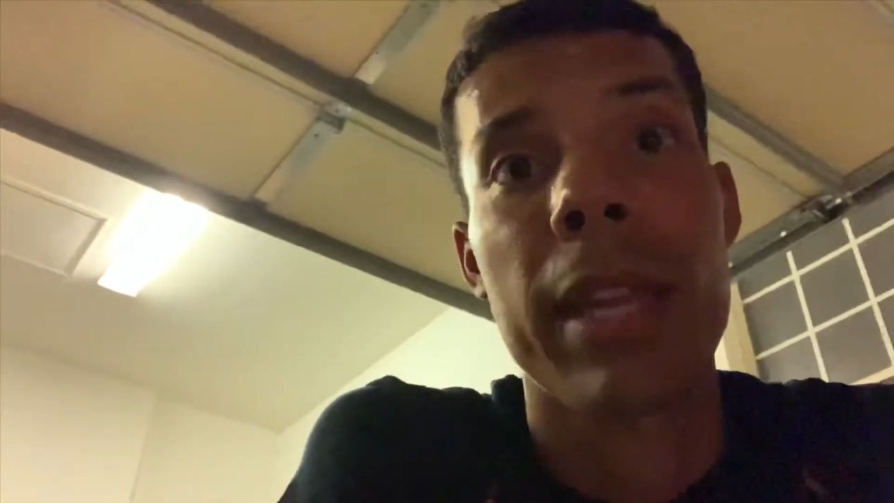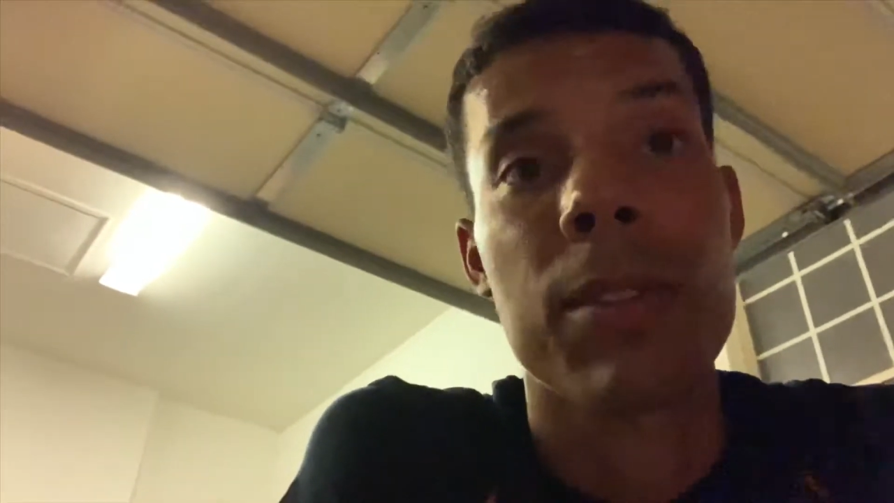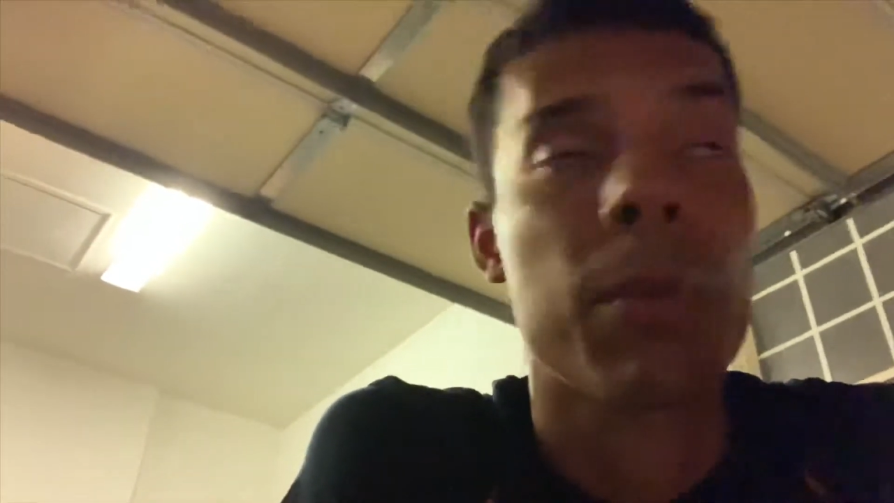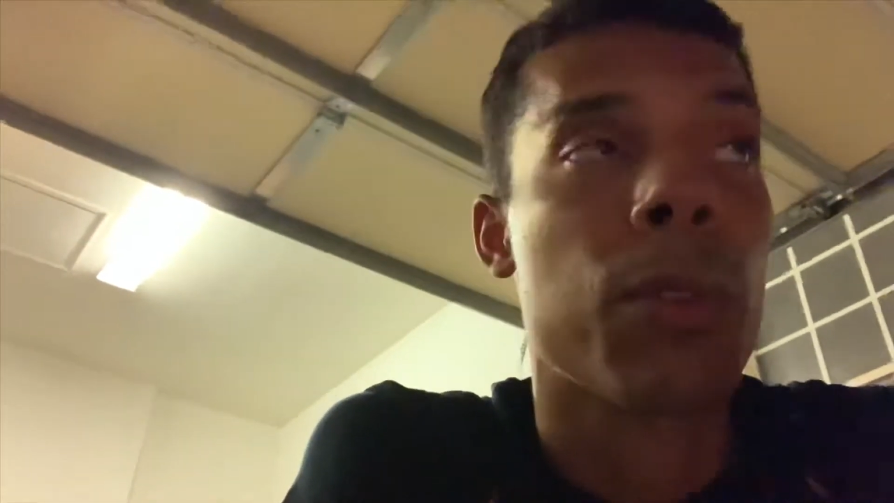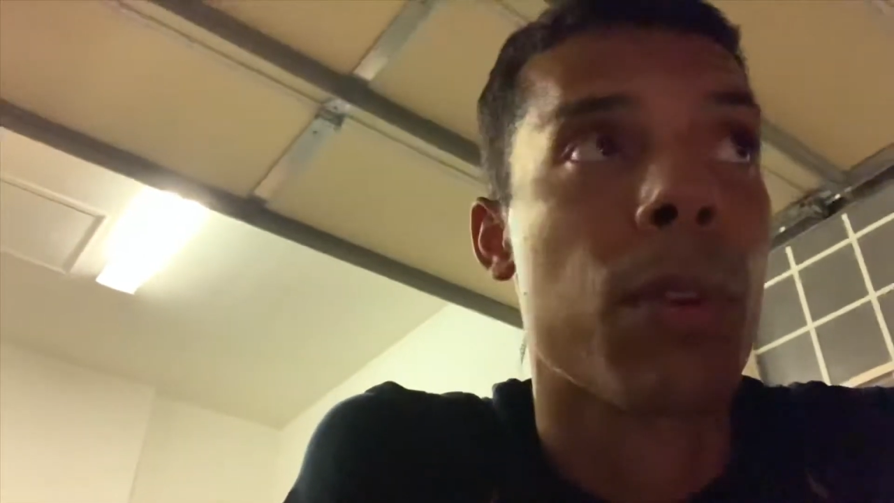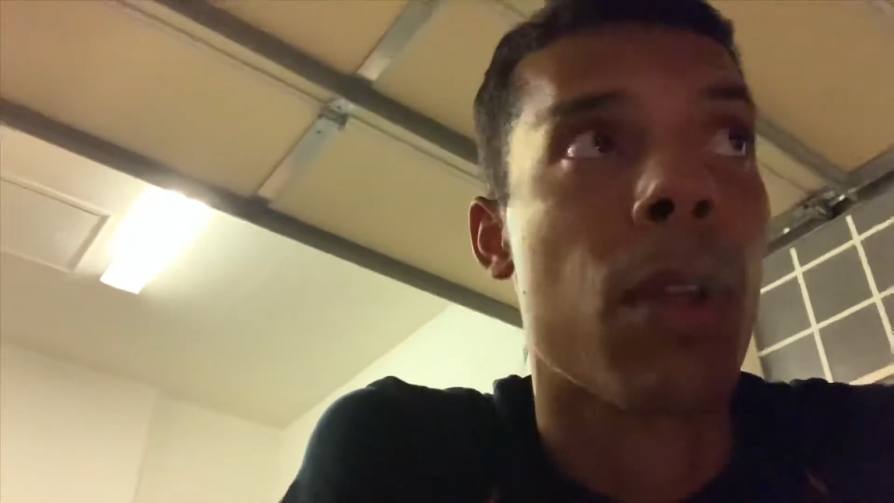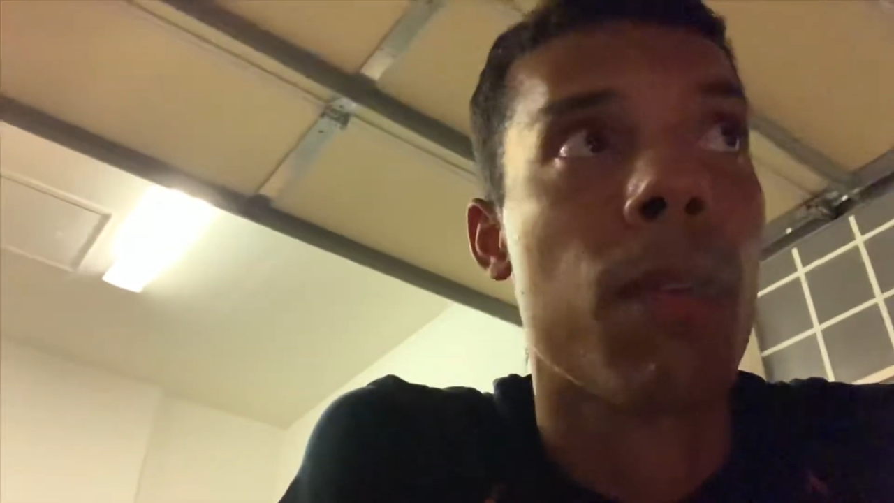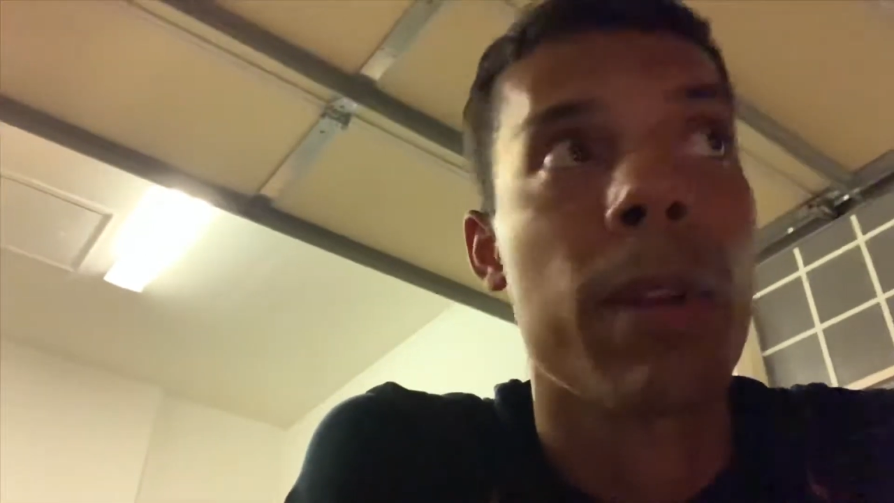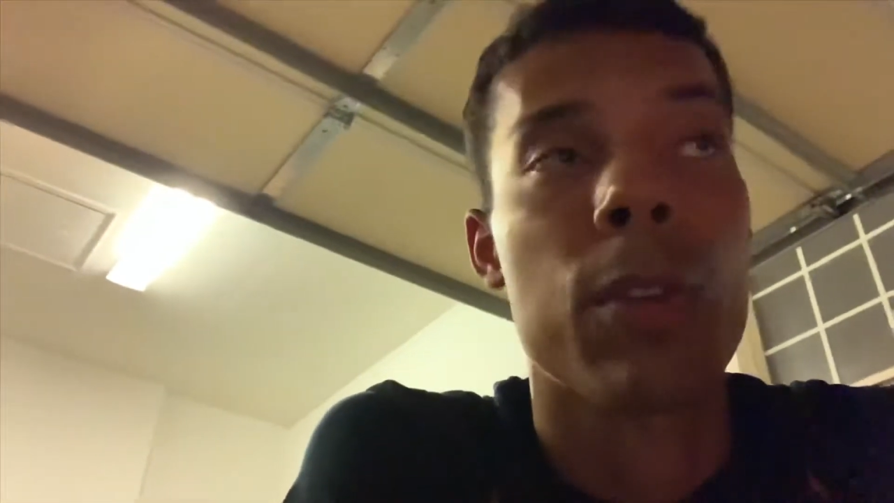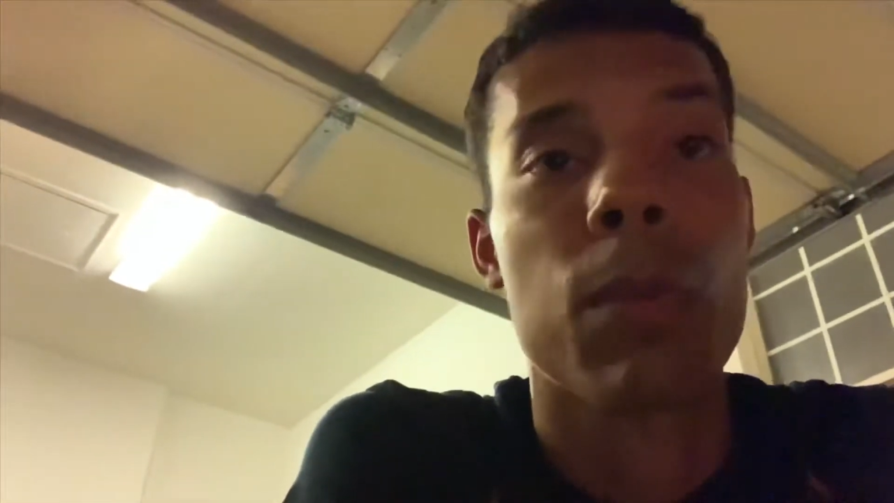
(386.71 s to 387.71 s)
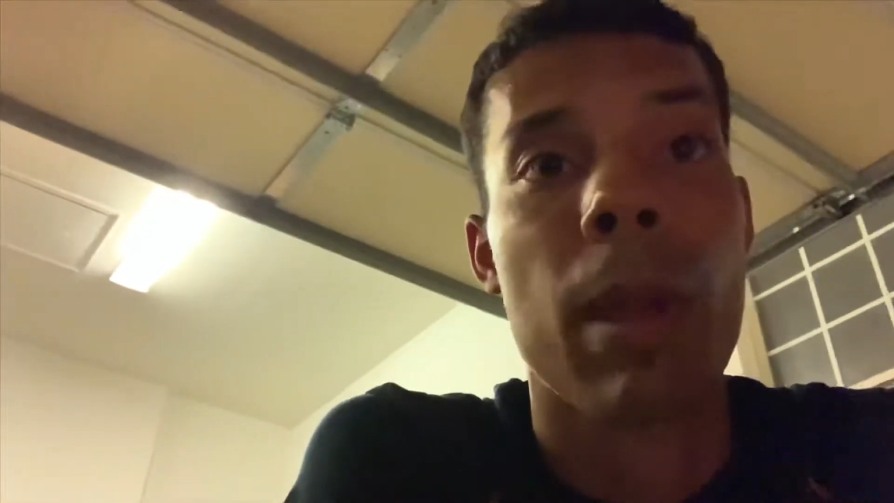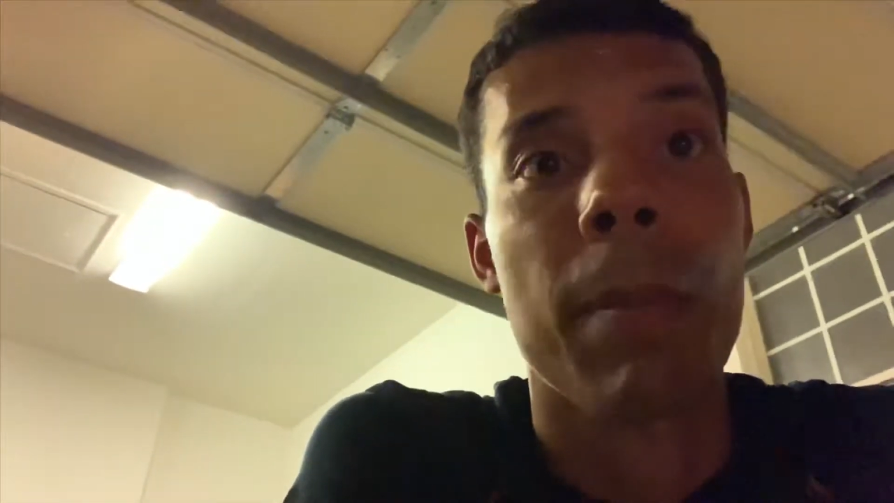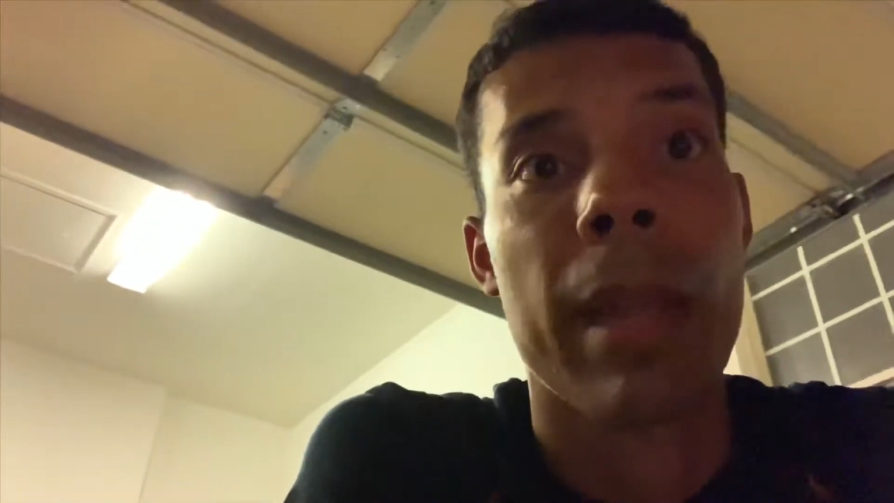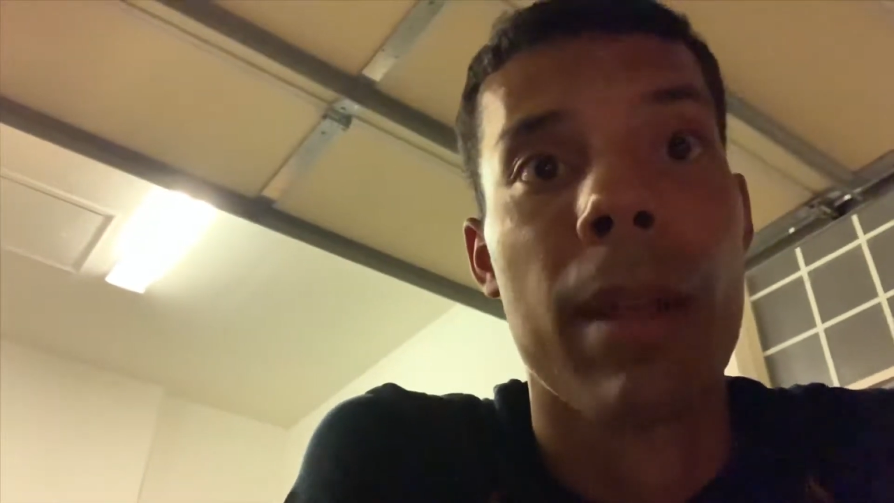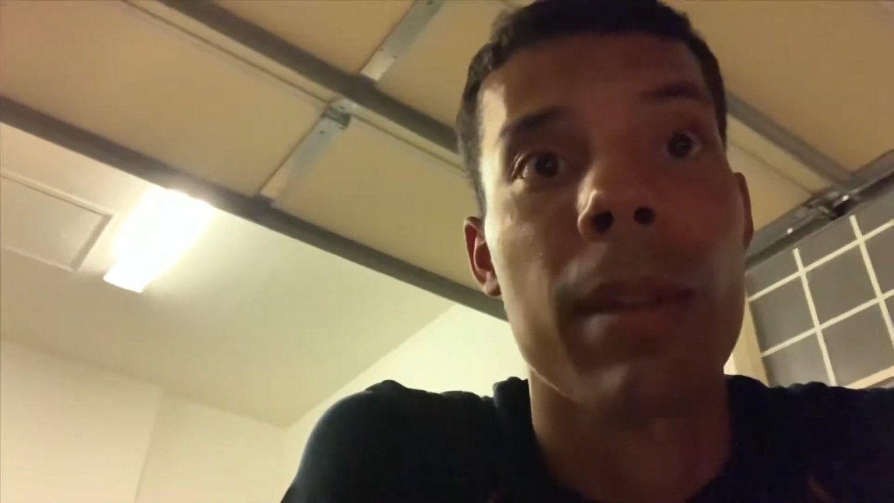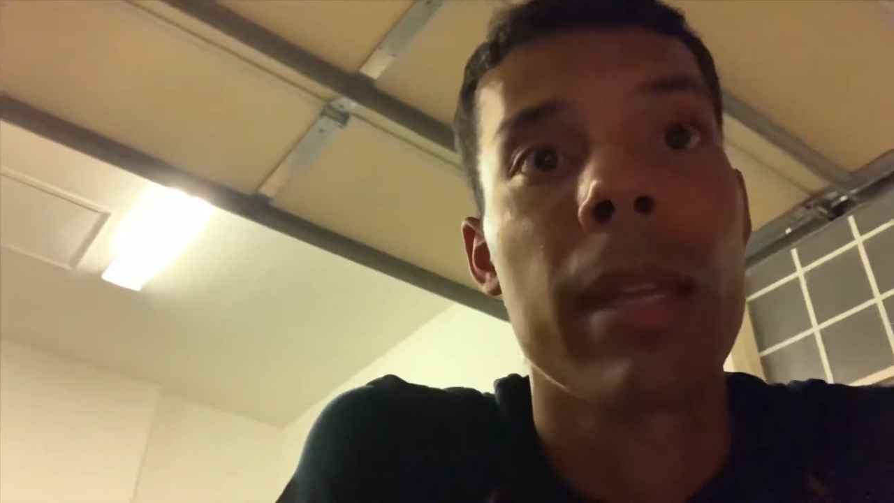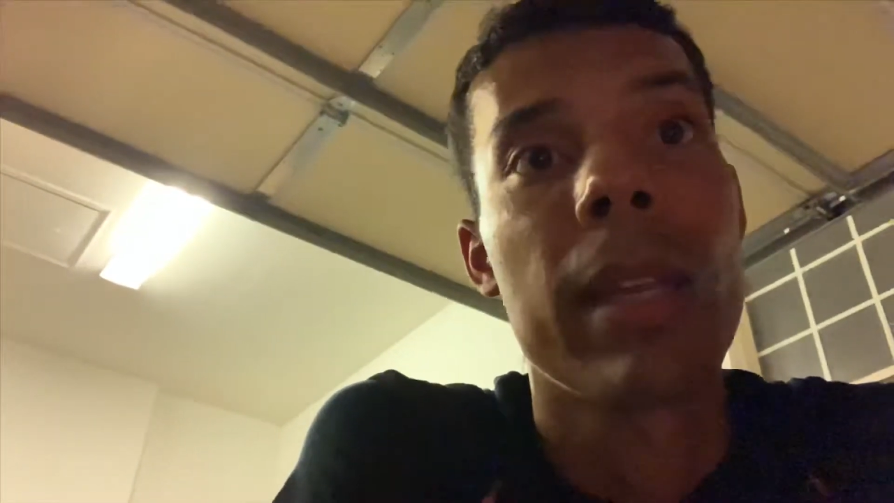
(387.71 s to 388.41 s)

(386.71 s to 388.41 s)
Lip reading: So I'm just going to go over there, swap out